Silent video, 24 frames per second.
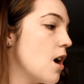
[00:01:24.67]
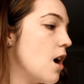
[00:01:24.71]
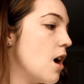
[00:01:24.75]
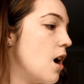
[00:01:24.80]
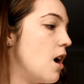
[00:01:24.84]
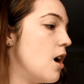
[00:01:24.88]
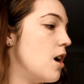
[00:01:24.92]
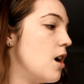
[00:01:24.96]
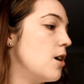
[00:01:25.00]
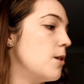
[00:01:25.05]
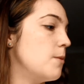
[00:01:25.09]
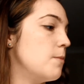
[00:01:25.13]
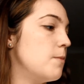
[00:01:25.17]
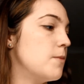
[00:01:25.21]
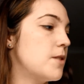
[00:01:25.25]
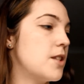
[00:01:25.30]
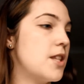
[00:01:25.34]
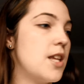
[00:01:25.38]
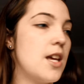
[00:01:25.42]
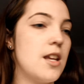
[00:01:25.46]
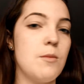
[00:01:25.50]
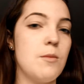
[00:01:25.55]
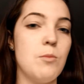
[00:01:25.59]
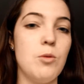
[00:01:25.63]
So
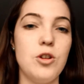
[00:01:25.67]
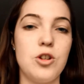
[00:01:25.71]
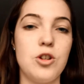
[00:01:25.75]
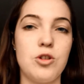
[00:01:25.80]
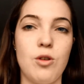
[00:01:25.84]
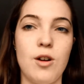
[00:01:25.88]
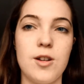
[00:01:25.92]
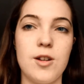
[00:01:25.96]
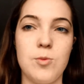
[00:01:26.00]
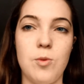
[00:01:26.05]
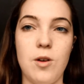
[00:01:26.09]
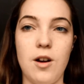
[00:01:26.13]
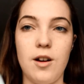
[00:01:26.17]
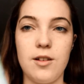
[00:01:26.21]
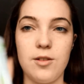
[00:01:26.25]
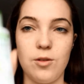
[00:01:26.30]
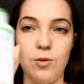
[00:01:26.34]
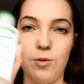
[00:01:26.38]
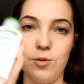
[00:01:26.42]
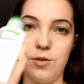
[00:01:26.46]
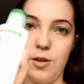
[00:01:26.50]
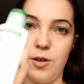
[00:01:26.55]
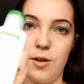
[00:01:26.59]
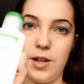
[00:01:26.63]
then moisturiser wise,
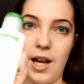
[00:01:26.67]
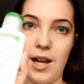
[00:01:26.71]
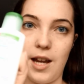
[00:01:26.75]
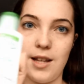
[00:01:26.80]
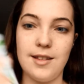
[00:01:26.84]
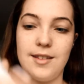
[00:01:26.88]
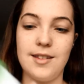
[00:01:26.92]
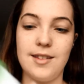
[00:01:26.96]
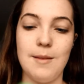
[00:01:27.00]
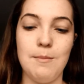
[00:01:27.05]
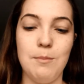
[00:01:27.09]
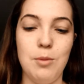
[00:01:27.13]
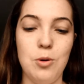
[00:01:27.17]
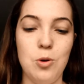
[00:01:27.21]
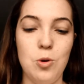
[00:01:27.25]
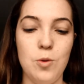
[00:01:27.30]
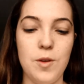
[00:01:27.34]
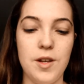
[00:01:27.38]
also again simple.